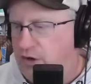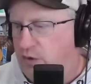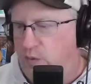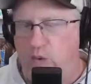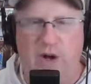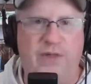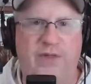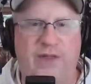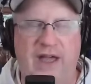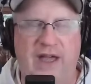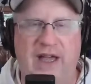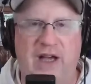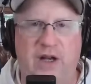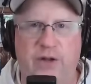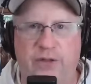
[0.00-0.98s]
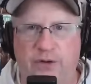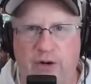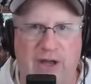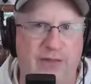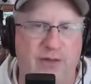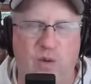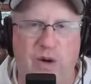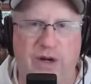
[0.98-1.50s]
What the hell? They're
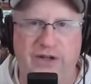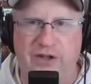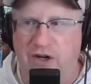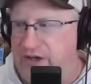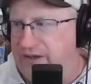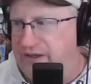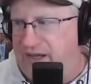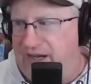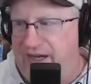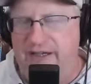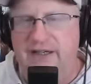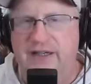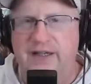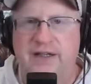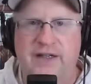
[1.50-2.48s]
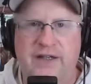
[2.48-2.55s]
at the 1 yard line.